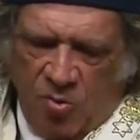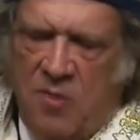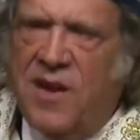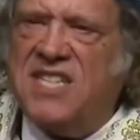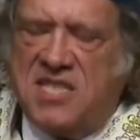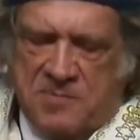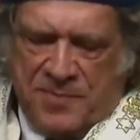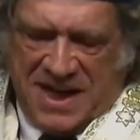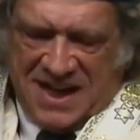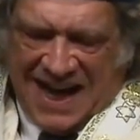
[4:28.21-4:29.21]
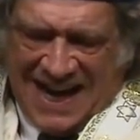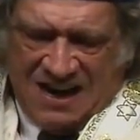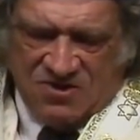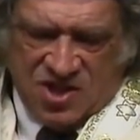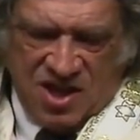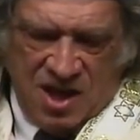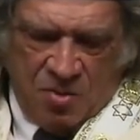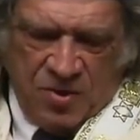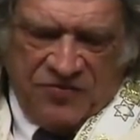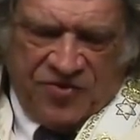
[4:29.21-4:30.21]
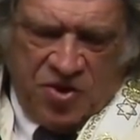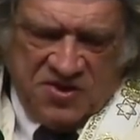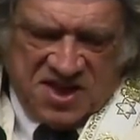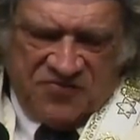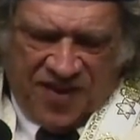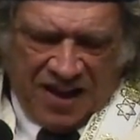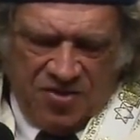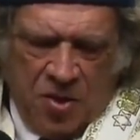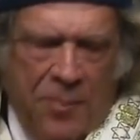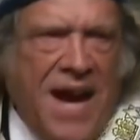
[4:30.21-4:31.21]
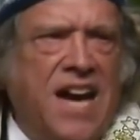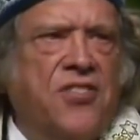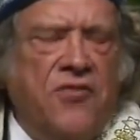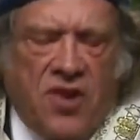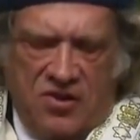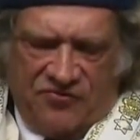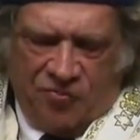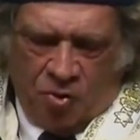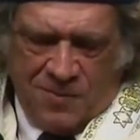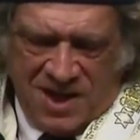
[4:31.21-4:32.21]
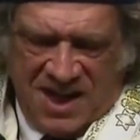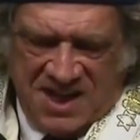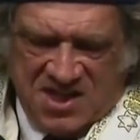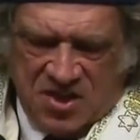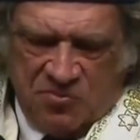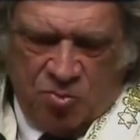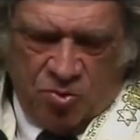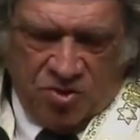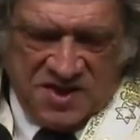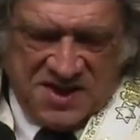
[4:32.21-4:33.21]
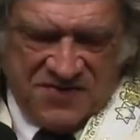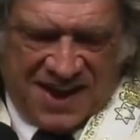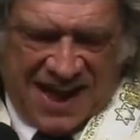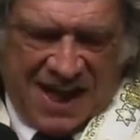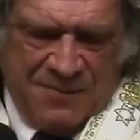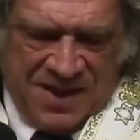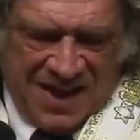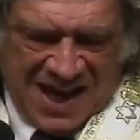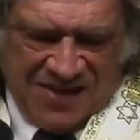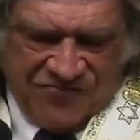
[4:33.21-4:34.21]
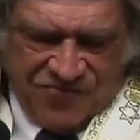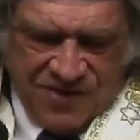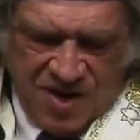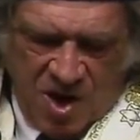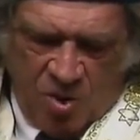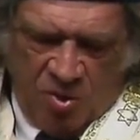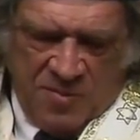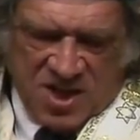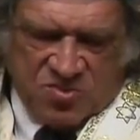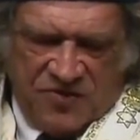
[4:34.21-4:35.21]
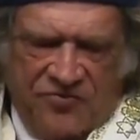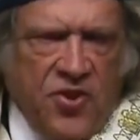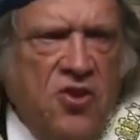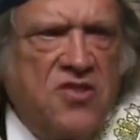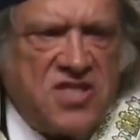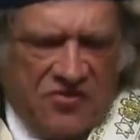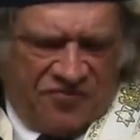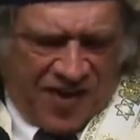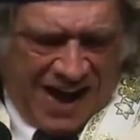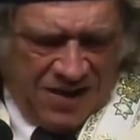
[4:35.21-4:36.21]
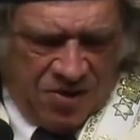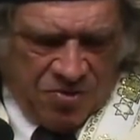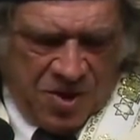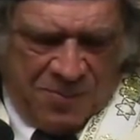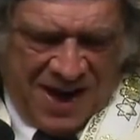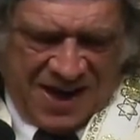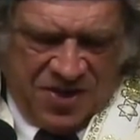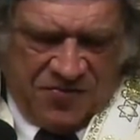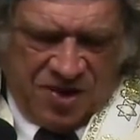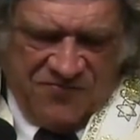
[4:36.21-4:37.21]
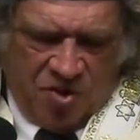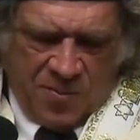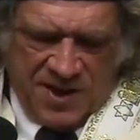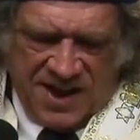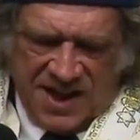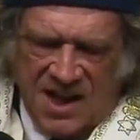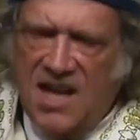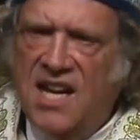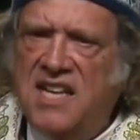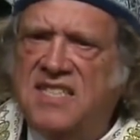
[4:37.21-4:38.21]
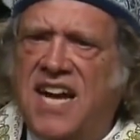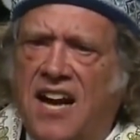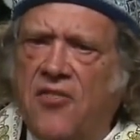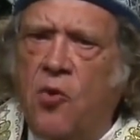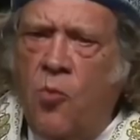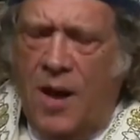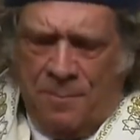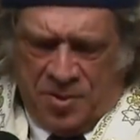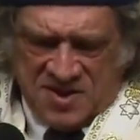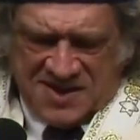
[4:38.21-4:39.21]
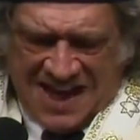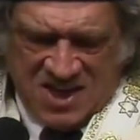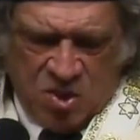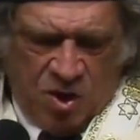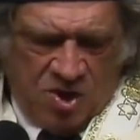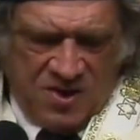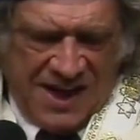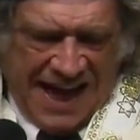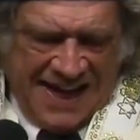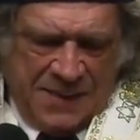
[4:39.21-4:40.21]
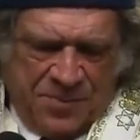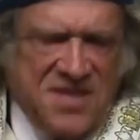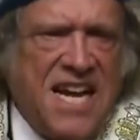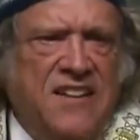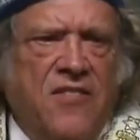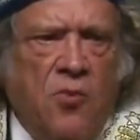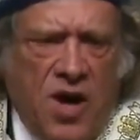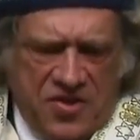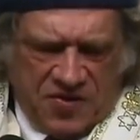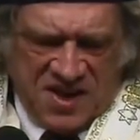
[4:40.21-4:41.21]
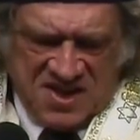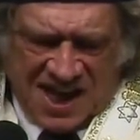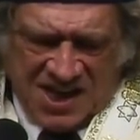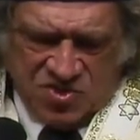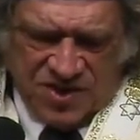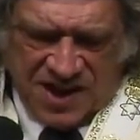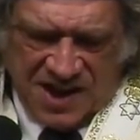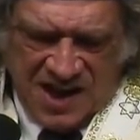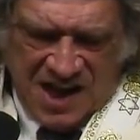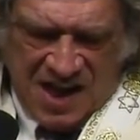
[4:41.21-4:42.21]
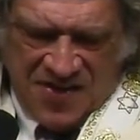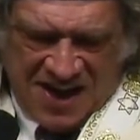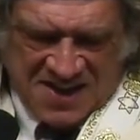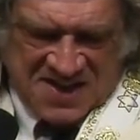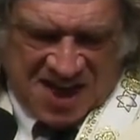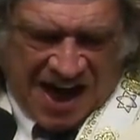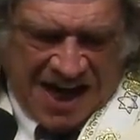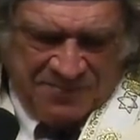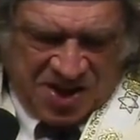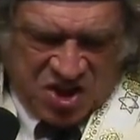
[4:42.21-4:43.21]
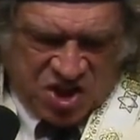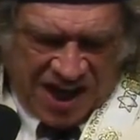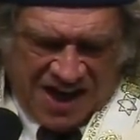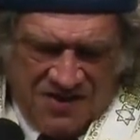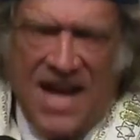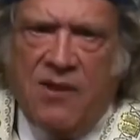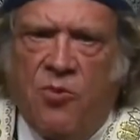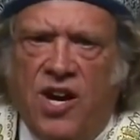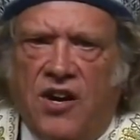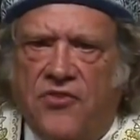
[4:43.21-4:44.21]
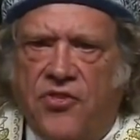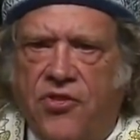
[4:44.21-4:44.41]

We must speak out, refuse to follow the path of conformity to the rules of the game in life. We must refuse to follow the path of conformity. Tell the 1% who own 80% of the wealth of this country that it's time to share that wealth.